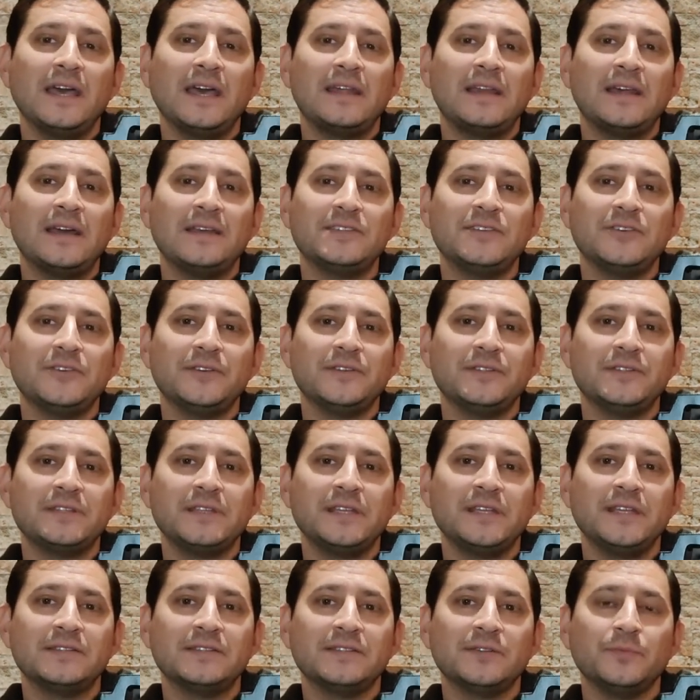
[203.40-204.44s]
And as you can
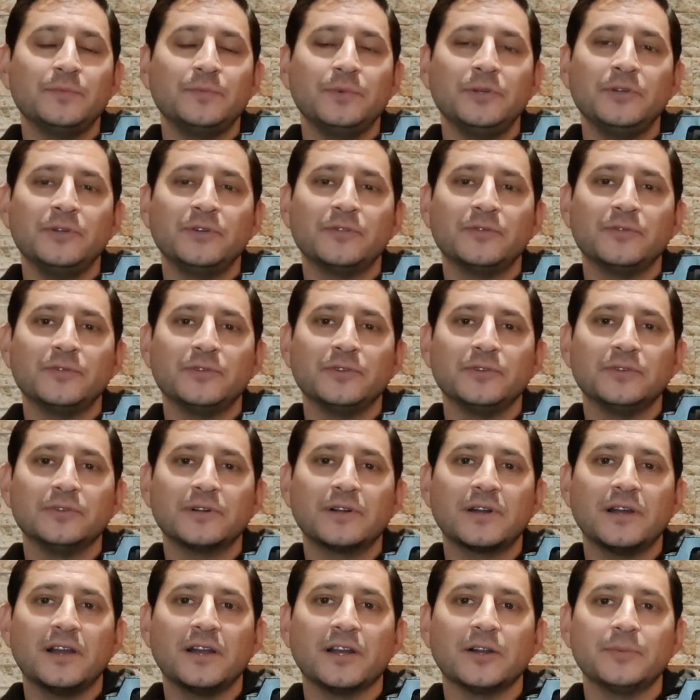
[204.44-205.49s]
see, it's in
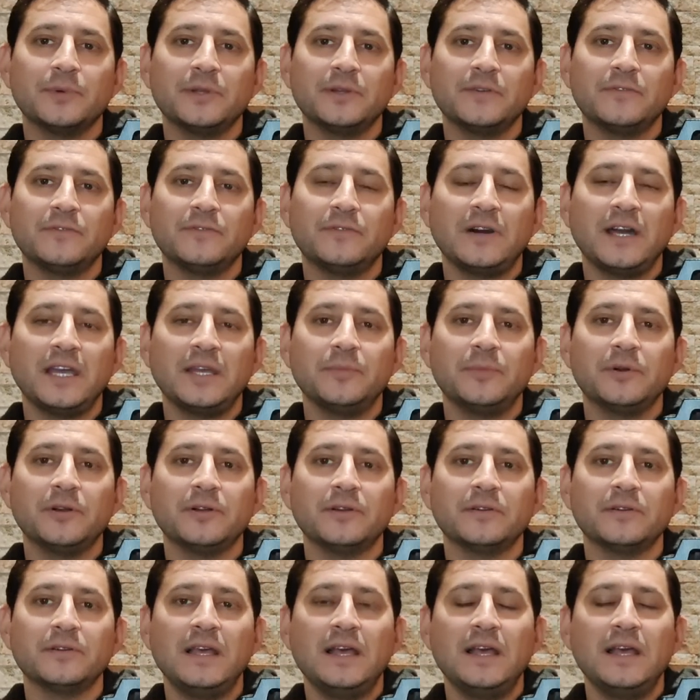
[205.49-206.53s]
beautiful carbon
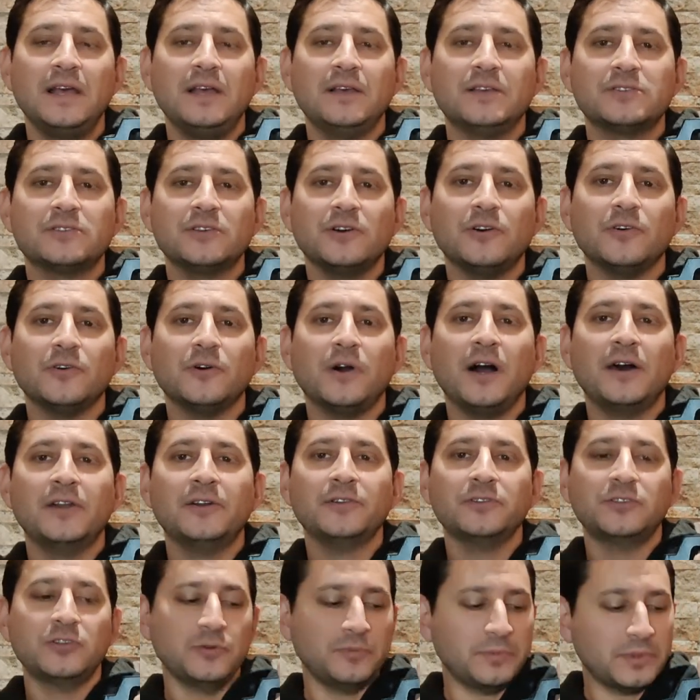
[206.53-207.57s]
fiber. So
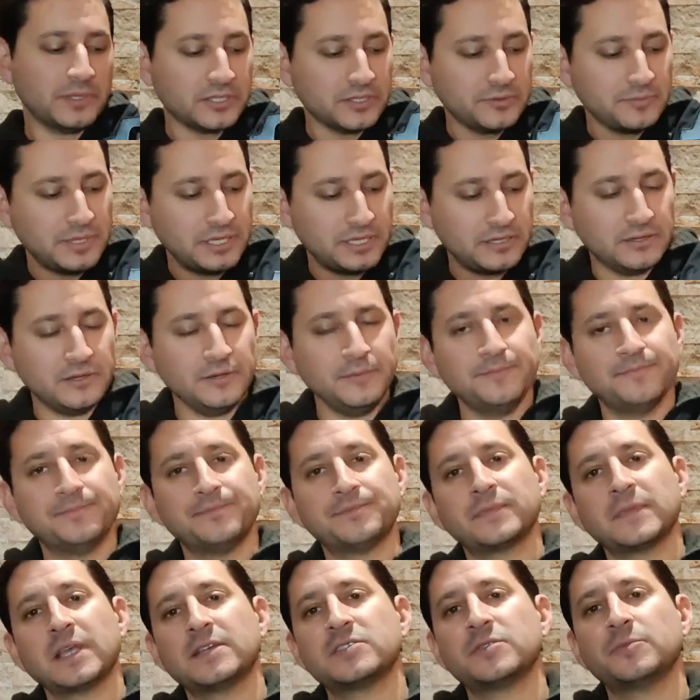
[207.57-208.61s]
102 millimeter
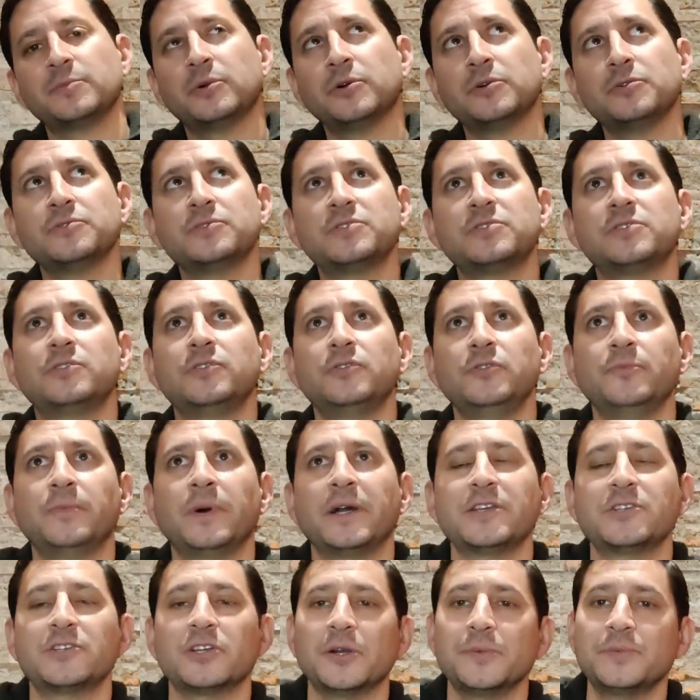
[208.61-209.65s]
as opposed to
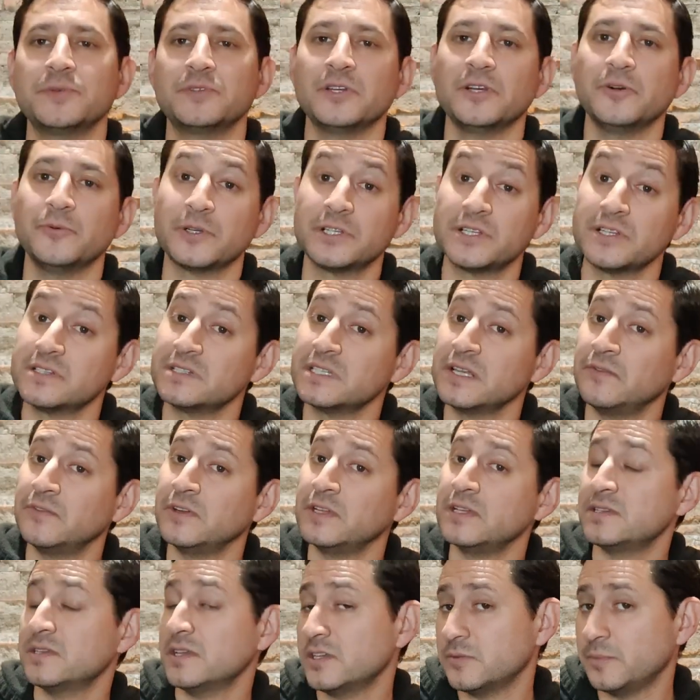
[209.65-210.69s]
my Sharp Star, which is
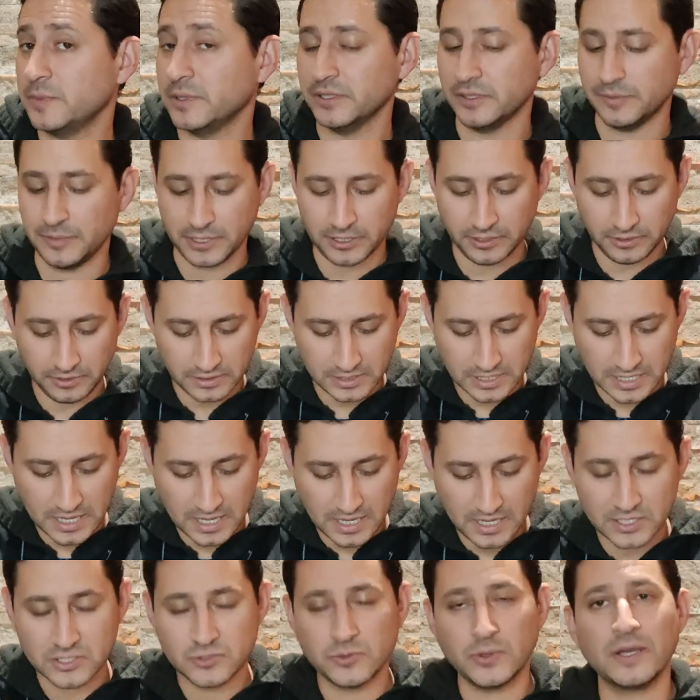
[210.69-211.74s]
76 millimeter.
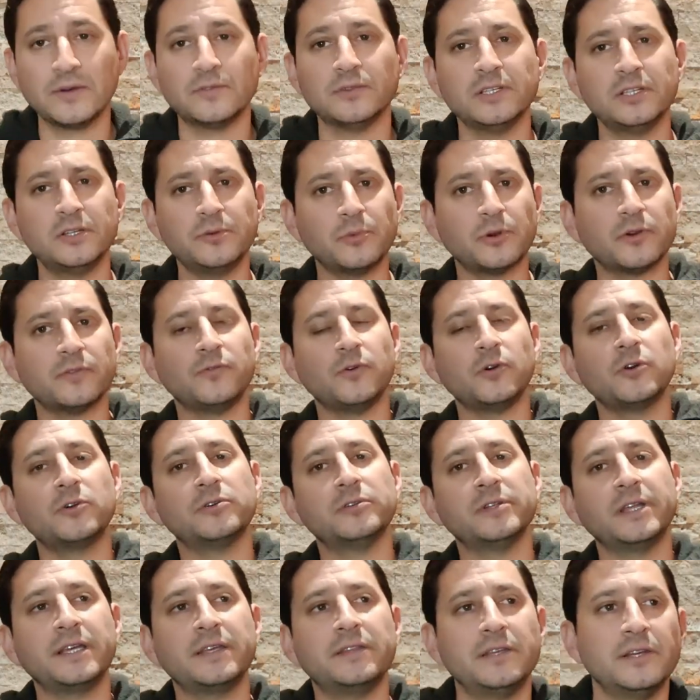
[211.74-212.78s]
So we have a little more
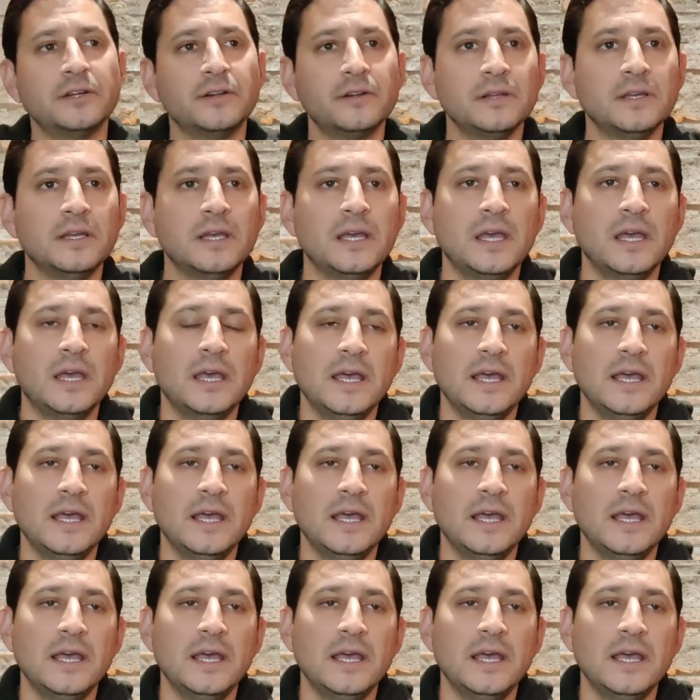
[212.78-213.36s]
focal length here.